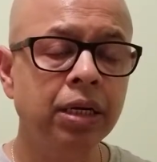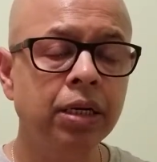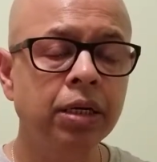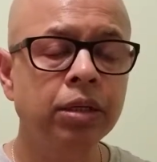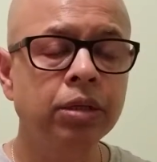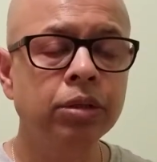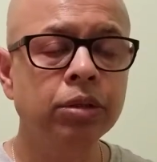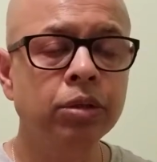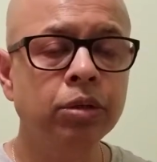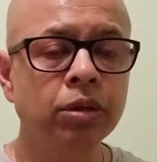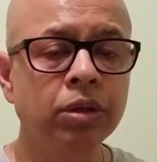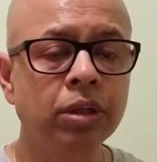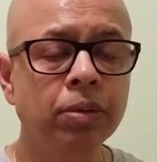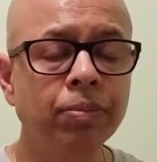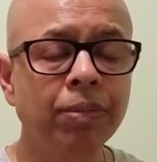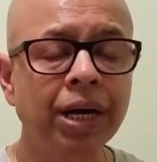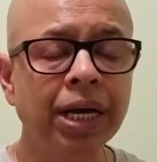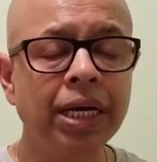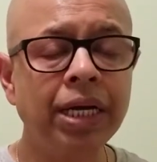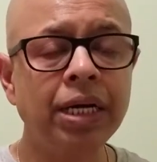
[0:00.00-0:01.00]
So the
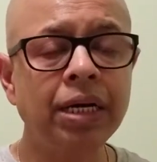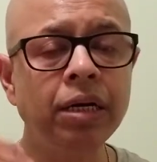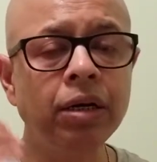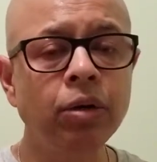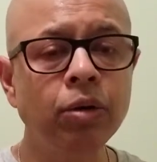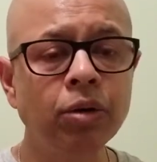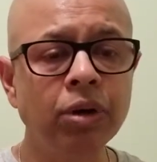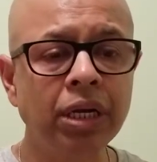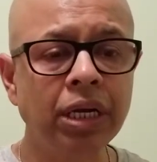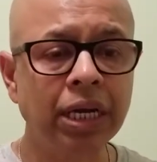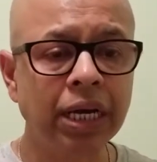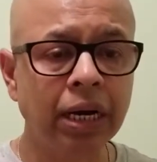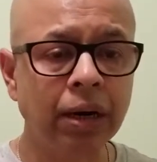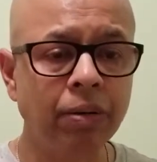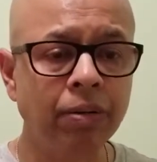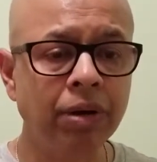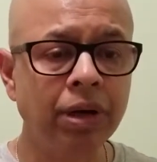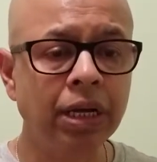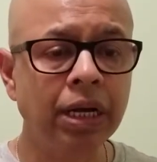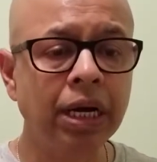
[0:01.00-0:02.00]
mind going
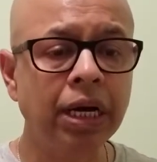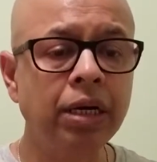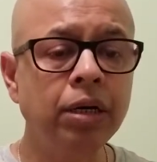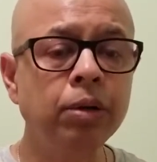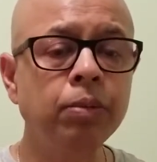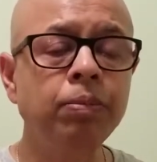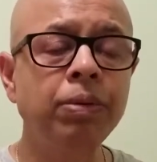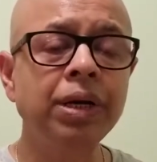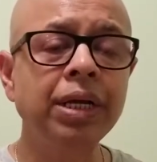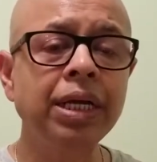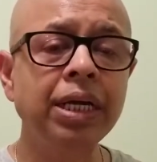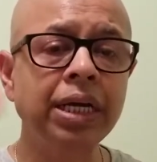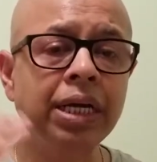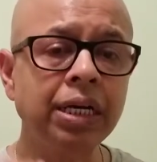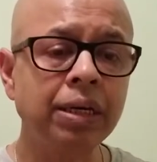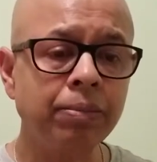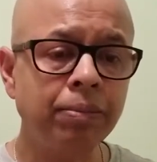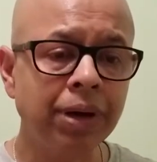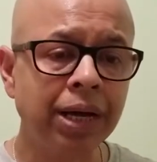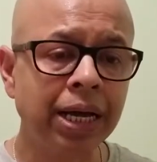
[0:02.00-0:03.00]
away and you bringing
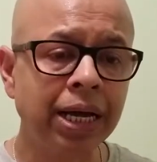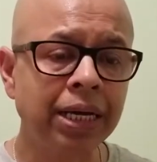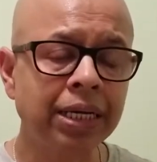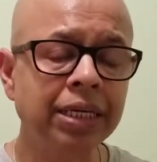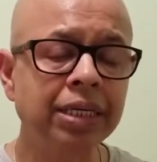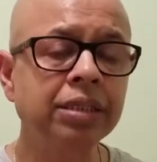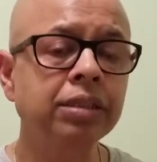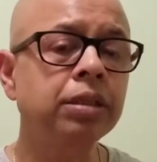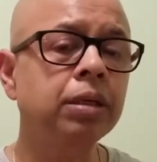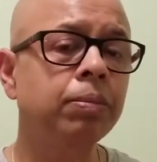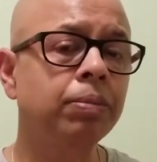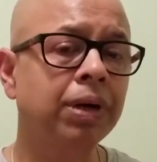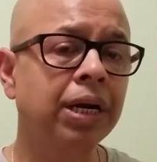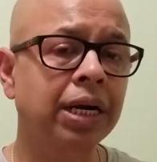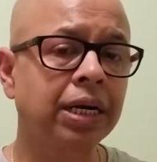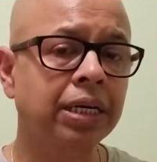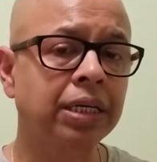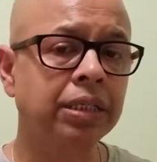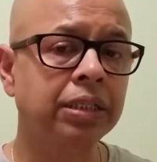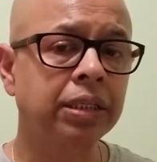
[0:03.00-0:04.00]
it back is the
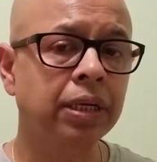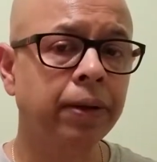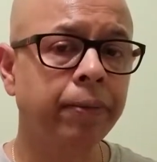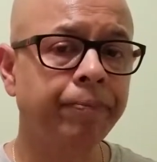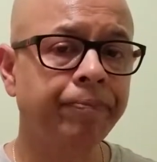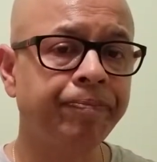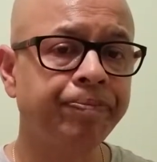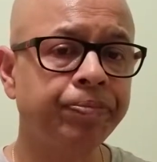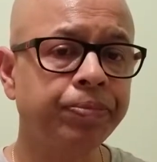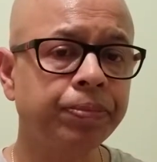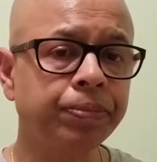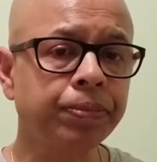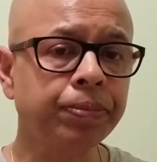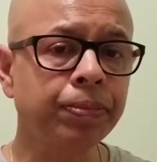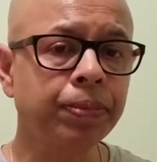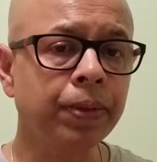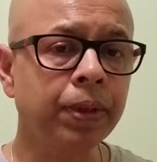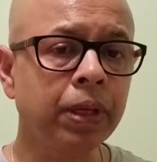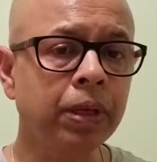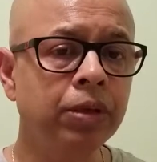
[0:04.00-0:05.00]
practice.
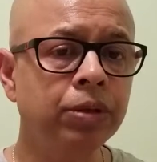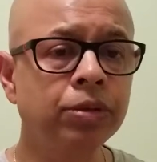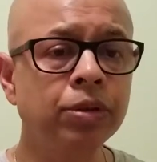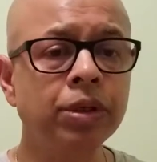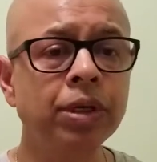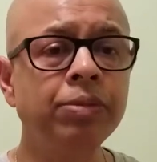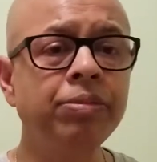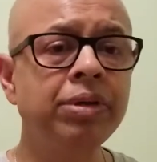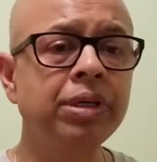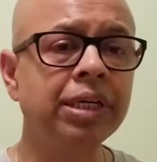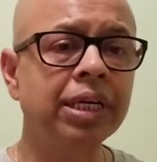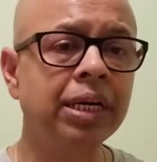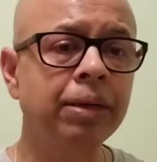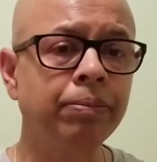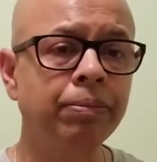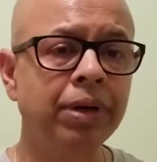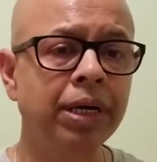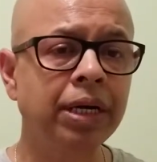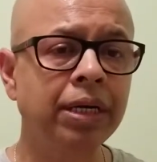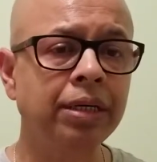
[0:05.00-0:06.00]
So every time
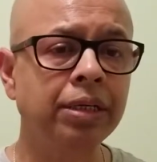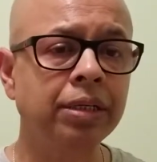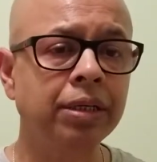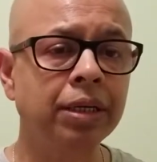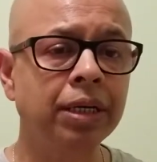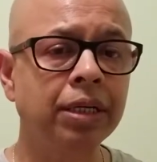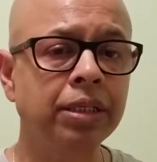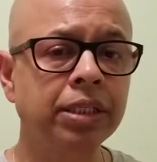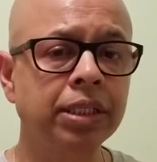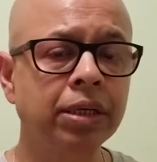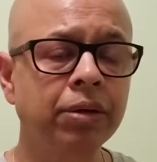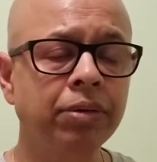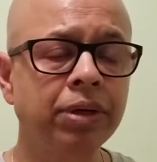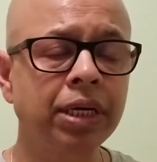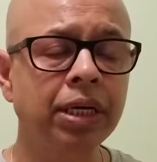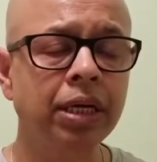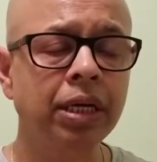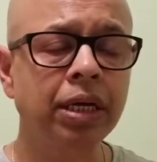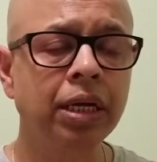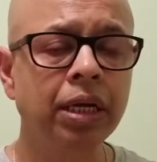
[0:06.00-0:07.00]
mind runs away
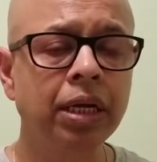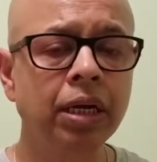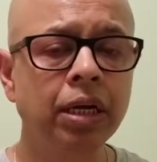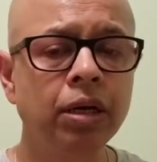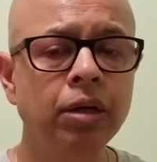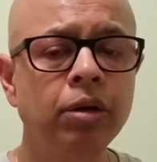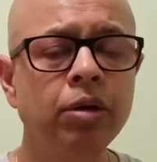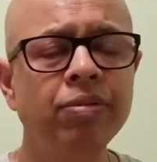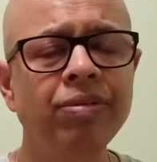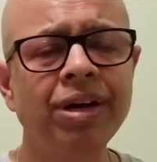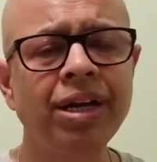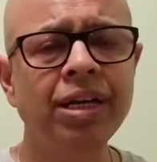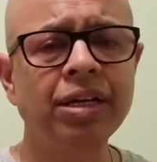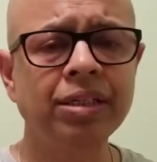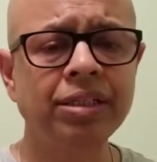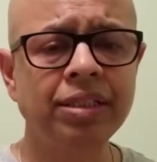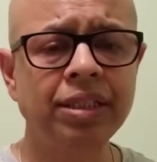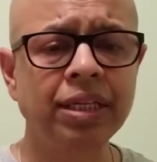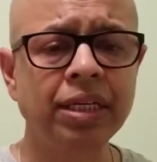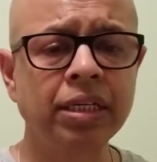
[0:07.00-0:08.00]
to various
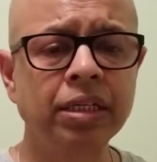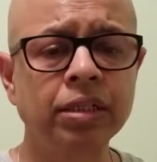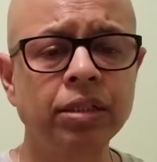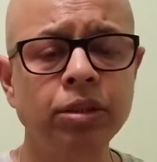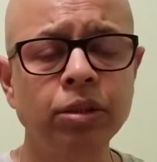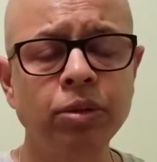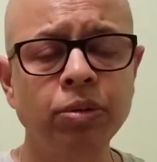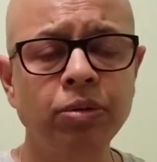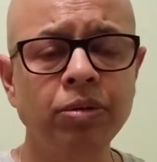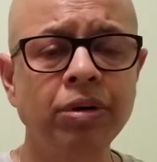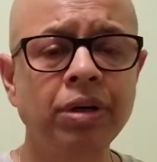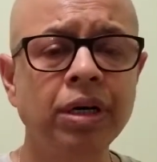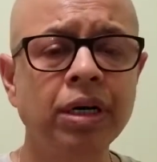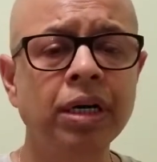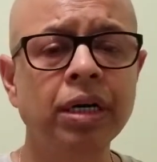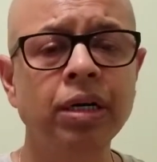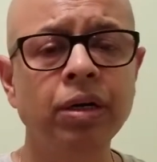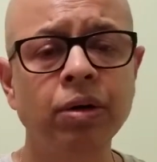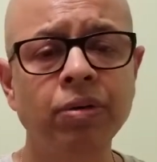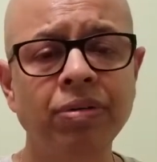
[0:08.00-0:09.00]
things, your
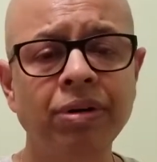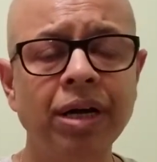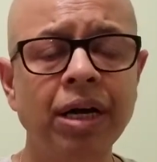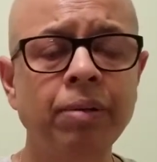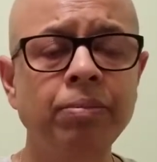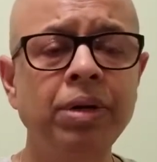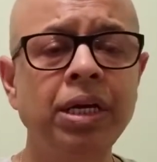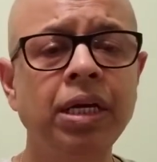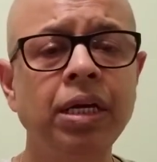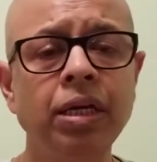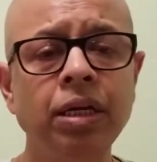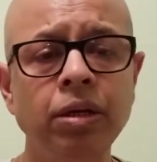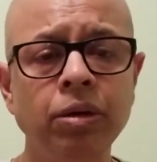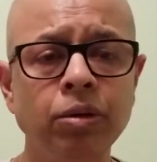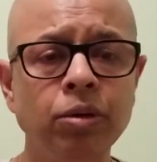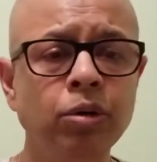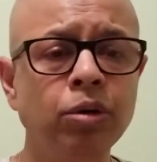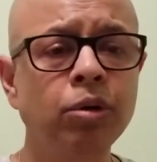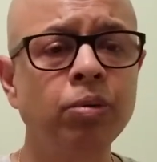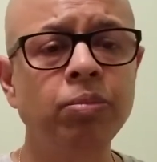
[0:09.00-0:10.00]
work, your family, your
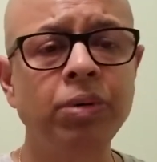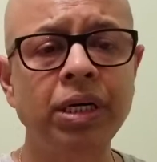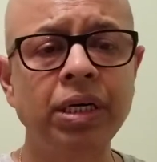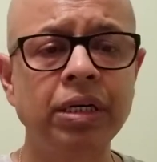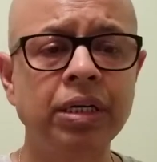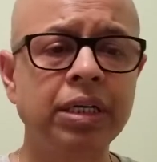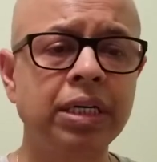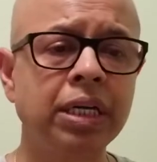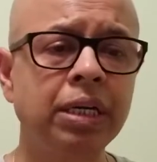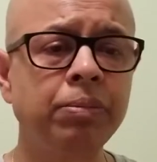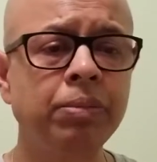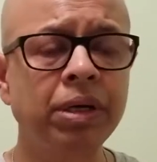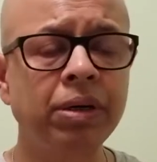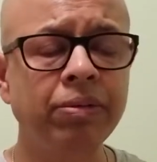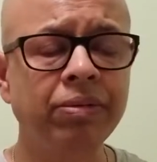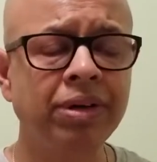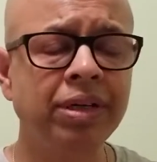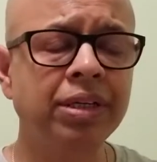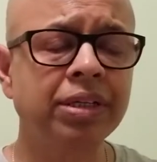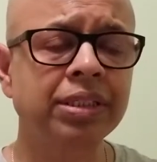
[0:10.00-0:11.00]
home, entertainment,
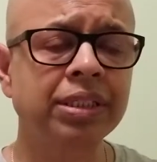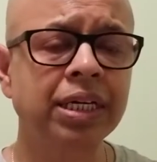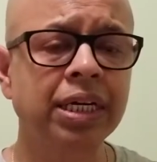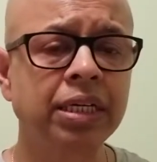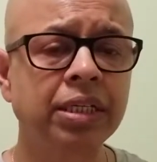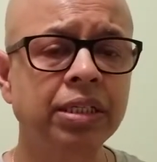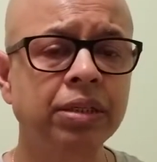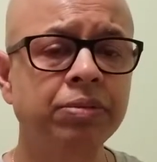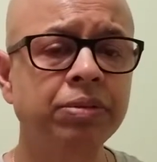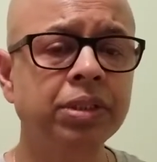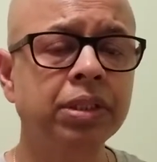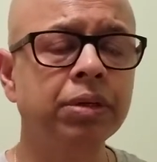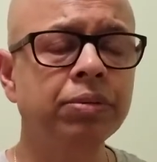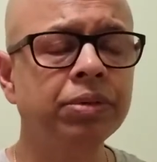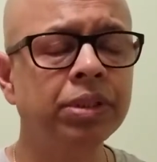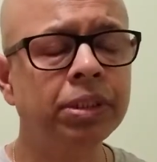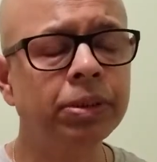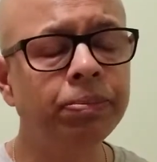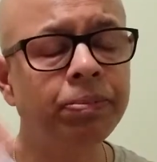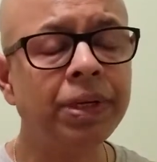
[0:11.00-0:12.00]
various kinds of stuff,
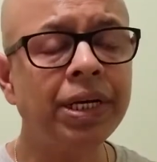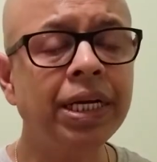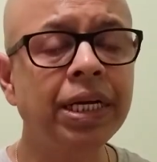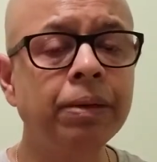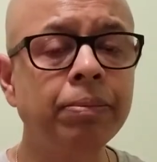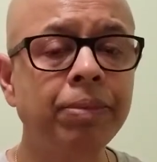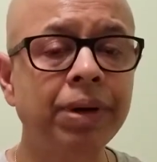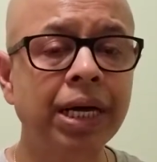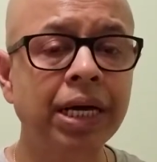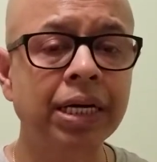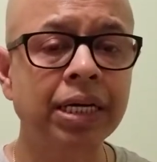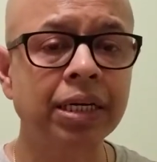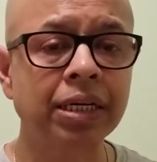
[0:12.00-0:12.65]
just bring it back.